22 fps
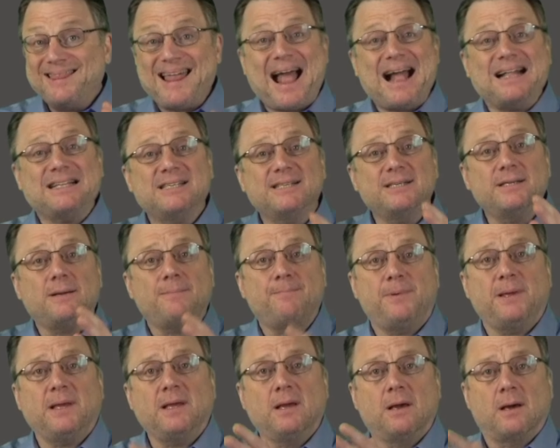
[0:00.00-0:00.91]
That's in a
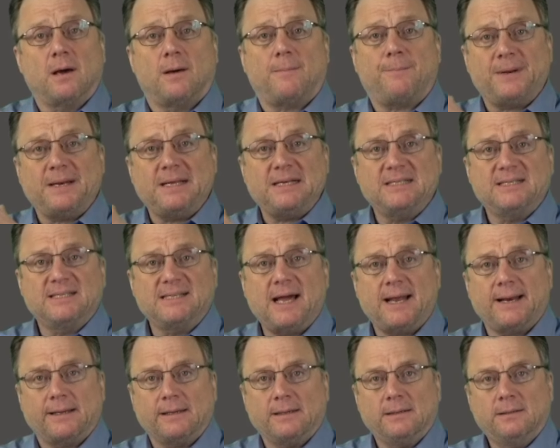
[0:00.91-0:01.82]
big company
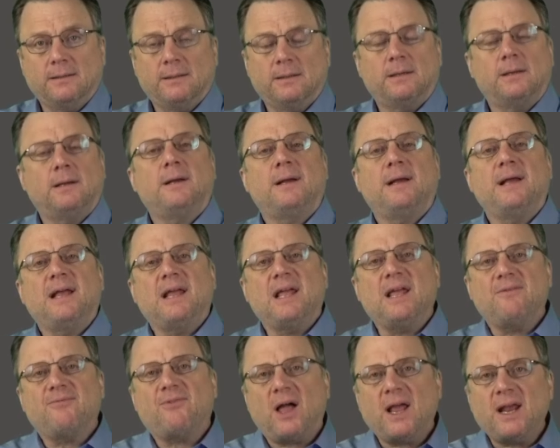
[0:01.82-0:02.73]
setting.
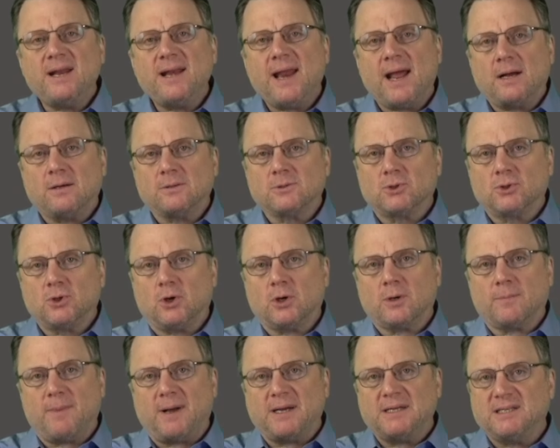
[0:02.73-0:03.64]
If I now
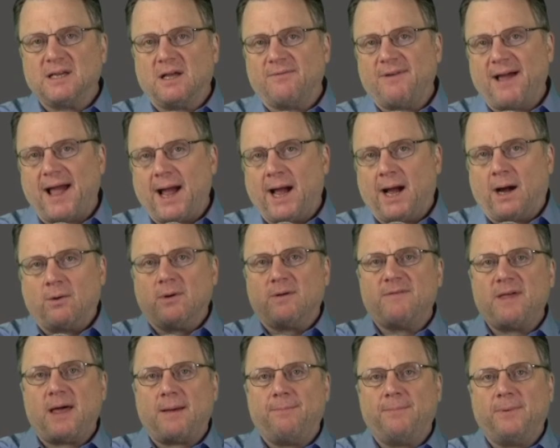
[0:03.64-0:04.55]
took myself
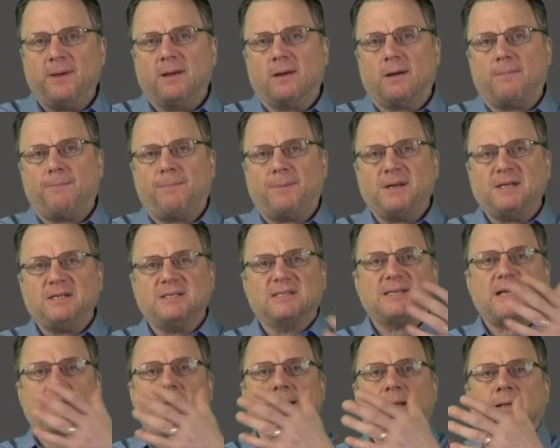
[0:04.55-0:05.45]
out of that big company
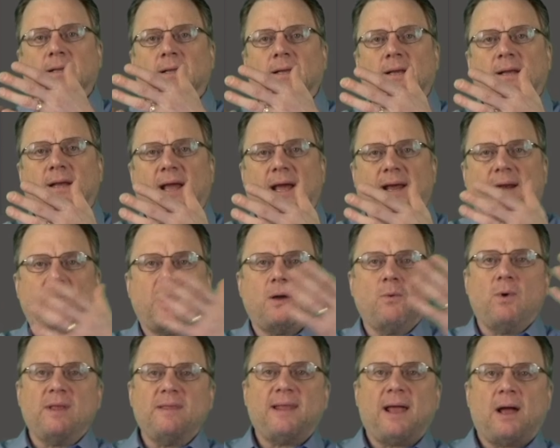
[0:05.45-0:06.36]
setting and
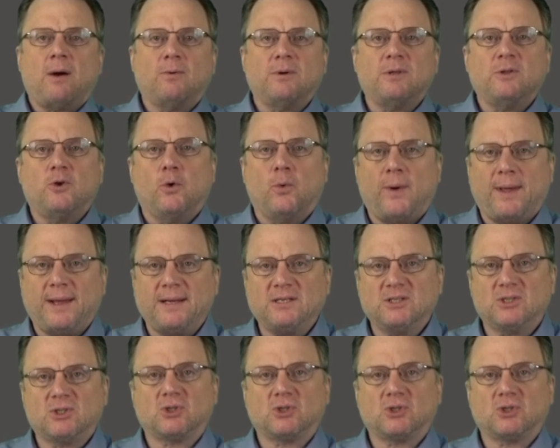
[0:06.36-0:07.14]
I went now into a